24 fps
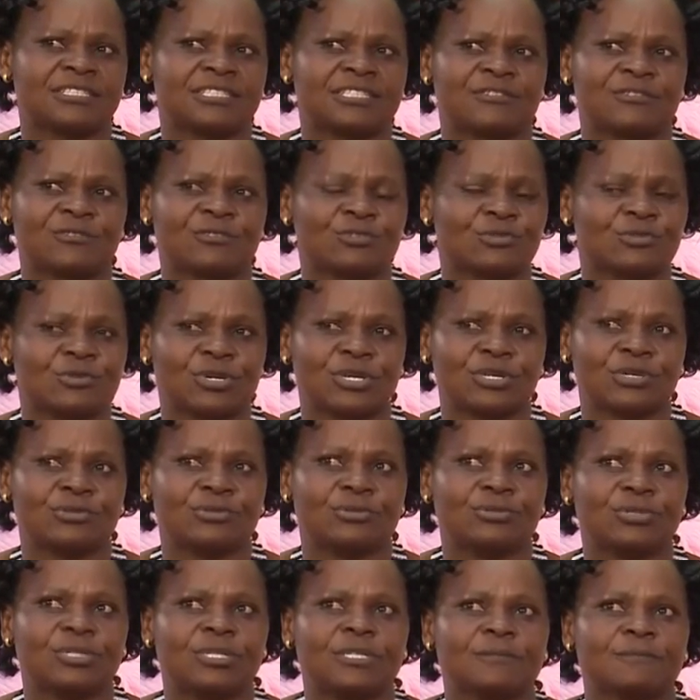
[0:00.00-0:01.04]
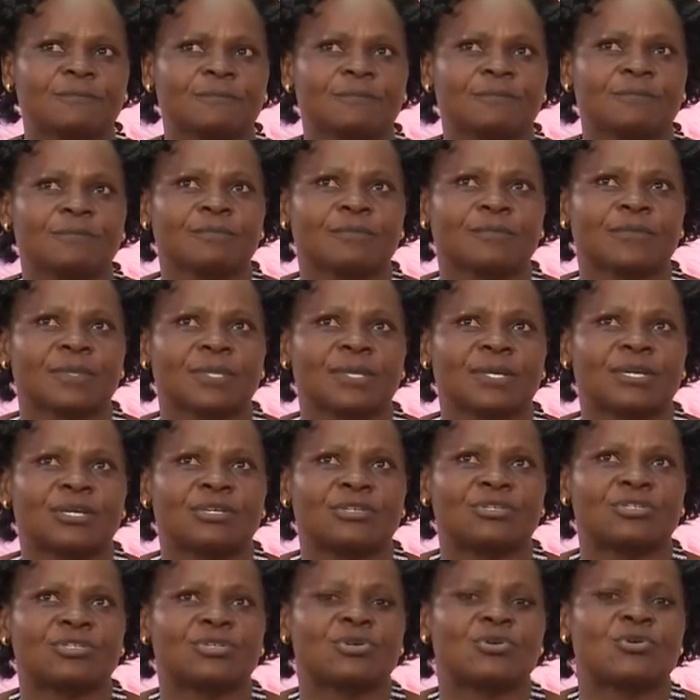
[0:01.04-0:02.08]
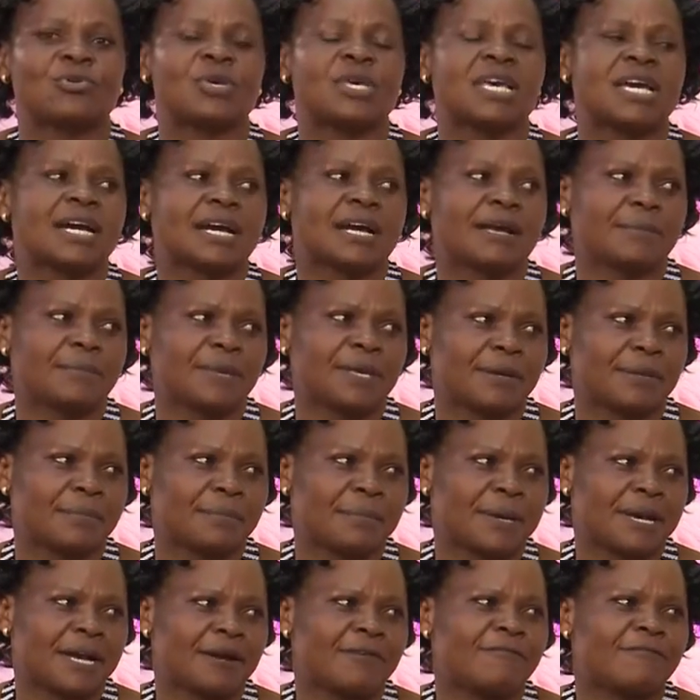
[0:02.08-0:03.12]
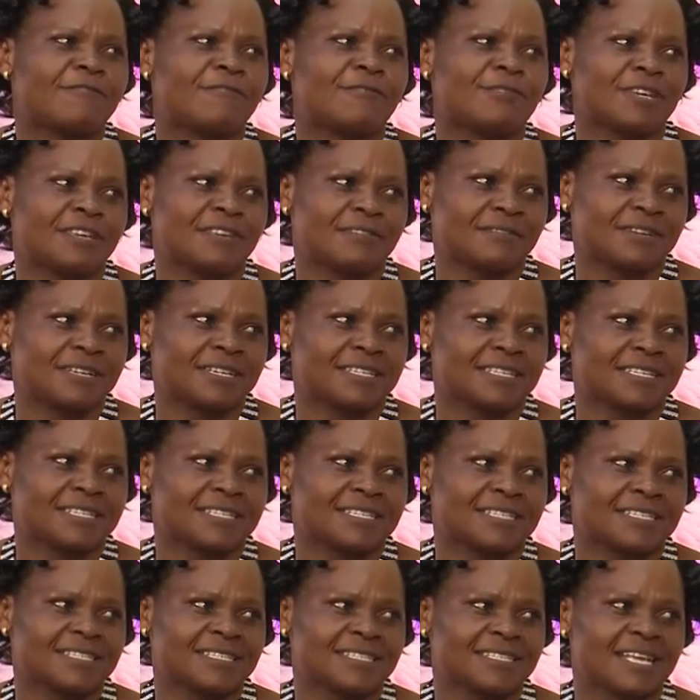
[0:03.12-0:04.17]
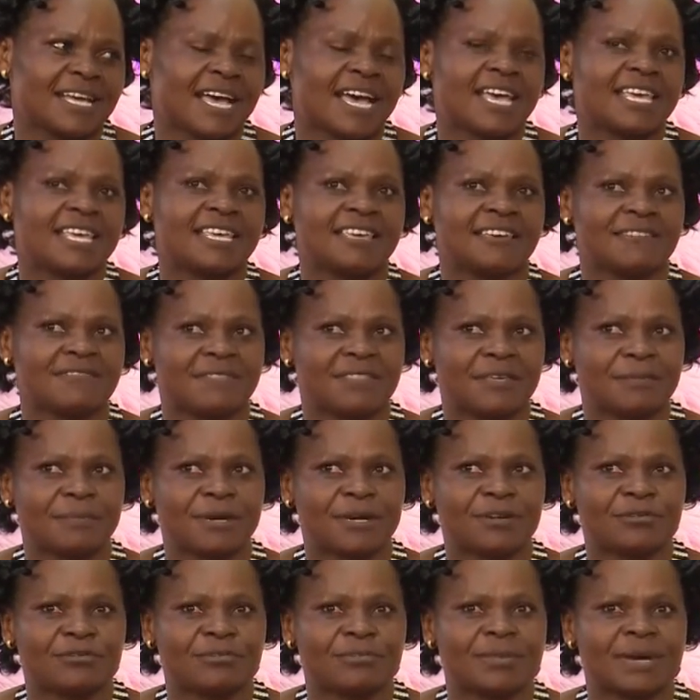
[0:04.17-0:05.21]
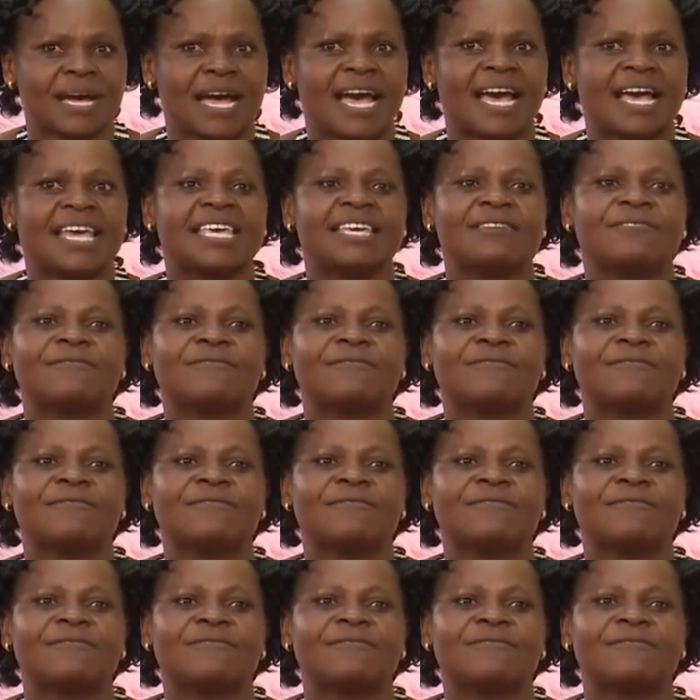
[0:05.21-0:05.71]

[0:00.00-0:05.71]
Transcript: not going good. So we are coming back, forgive us. I gave them a room. I